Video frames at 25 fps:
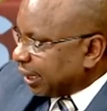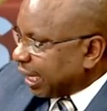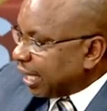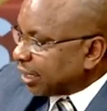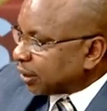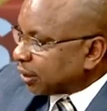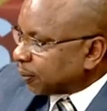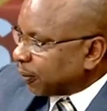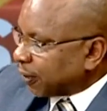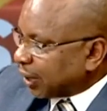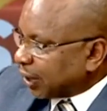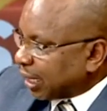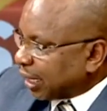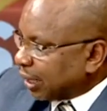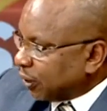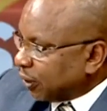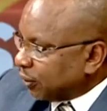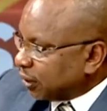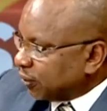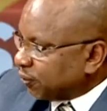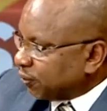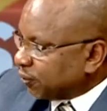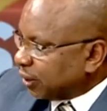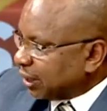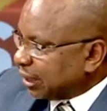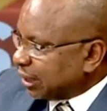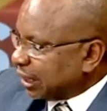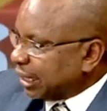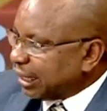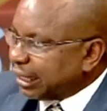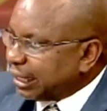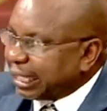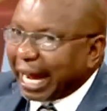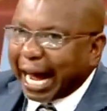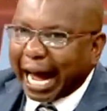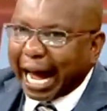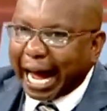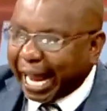Diaspora County
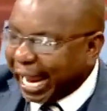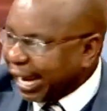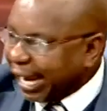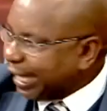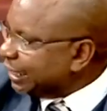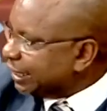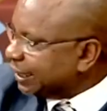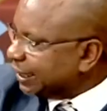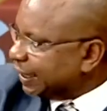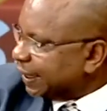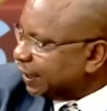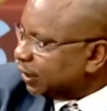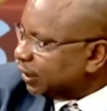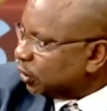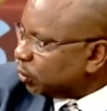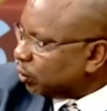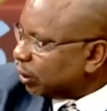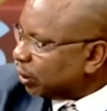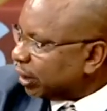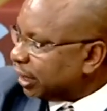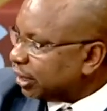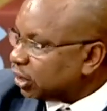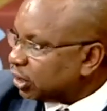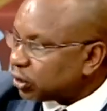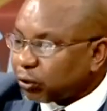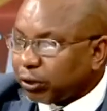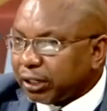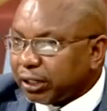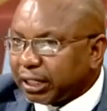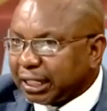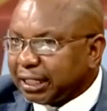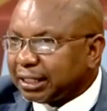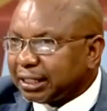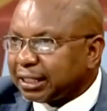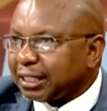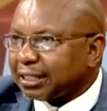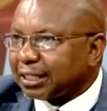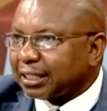48, and the insurance. So
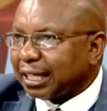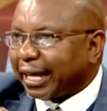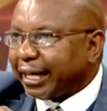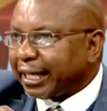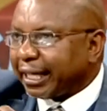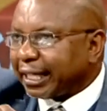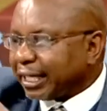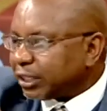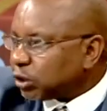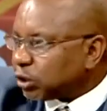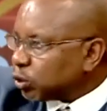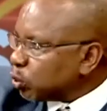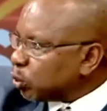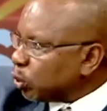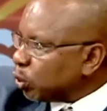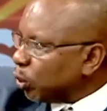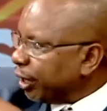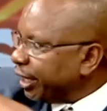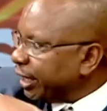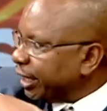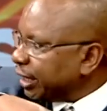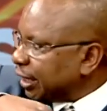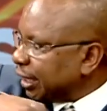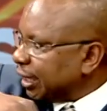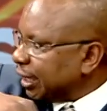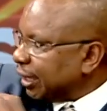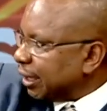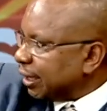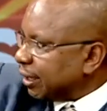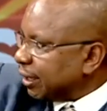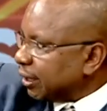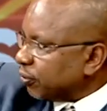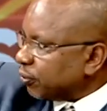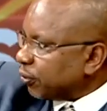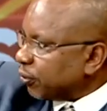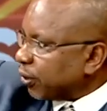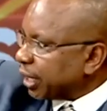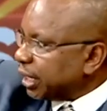this is like a troika.
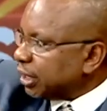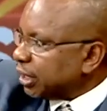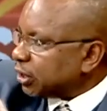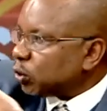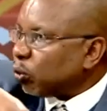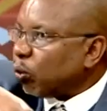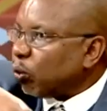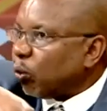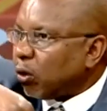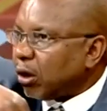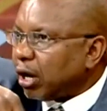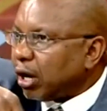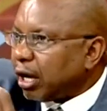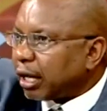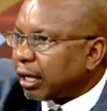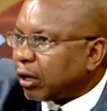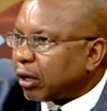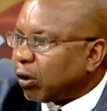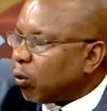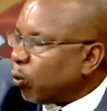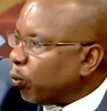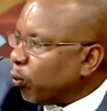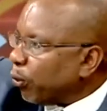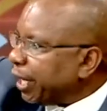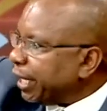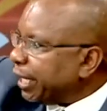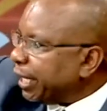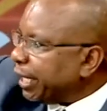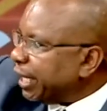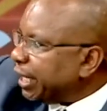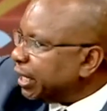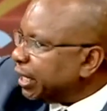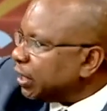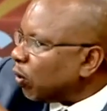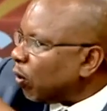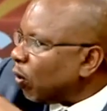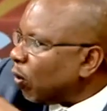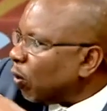For it to work, we
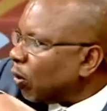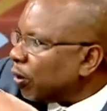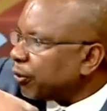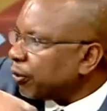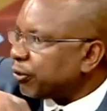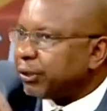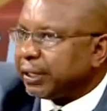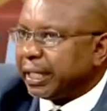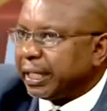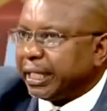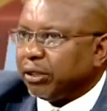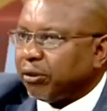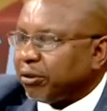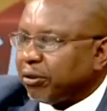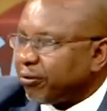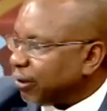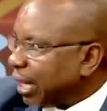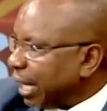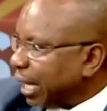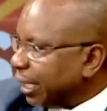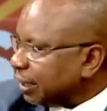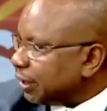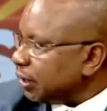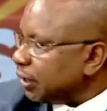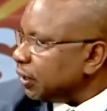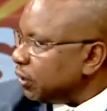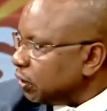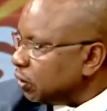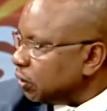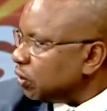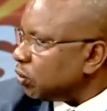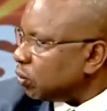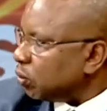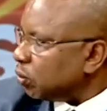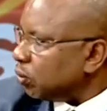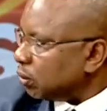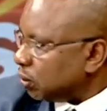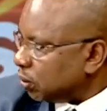need all three of us
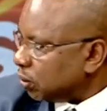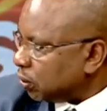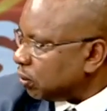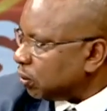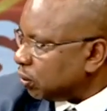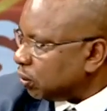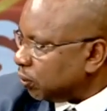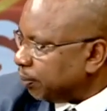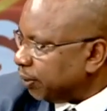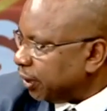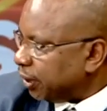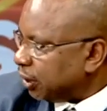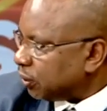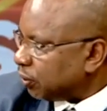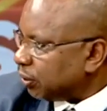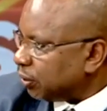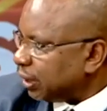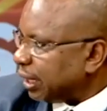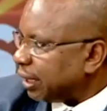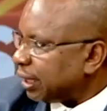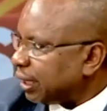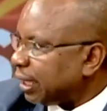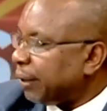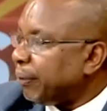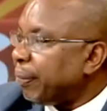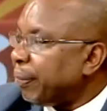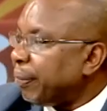to be together.